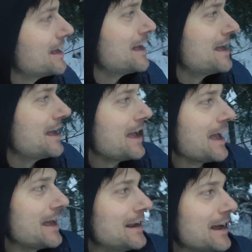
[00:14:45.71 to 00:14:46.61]
And I
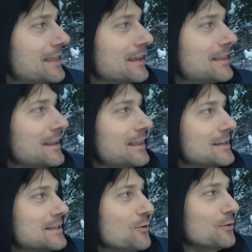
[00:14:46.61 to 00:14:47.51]
think that this whole
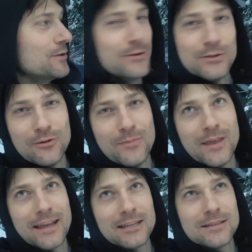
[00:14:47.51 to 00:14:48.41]
YouTube thing is
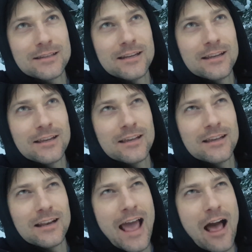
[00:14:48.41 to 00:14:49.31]
going to help